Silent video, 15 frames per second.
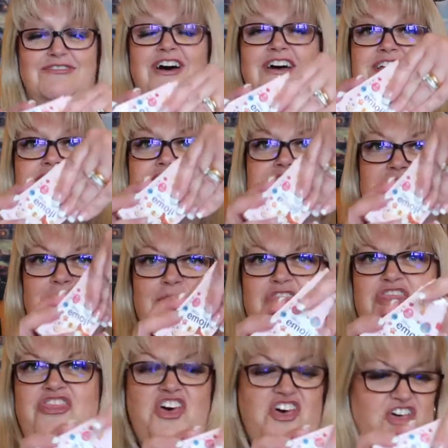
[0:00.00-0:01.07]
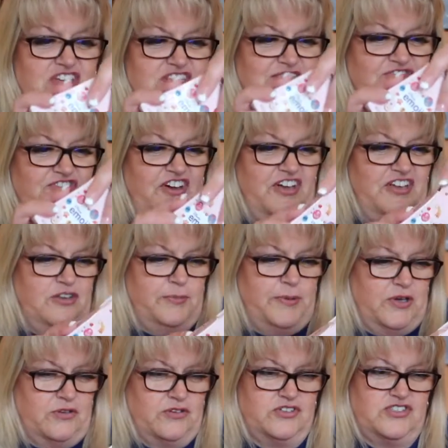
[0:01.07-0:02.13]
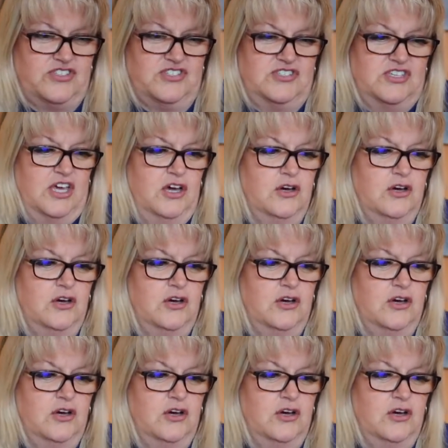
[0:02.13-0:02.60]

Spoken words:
Right, so third and final box.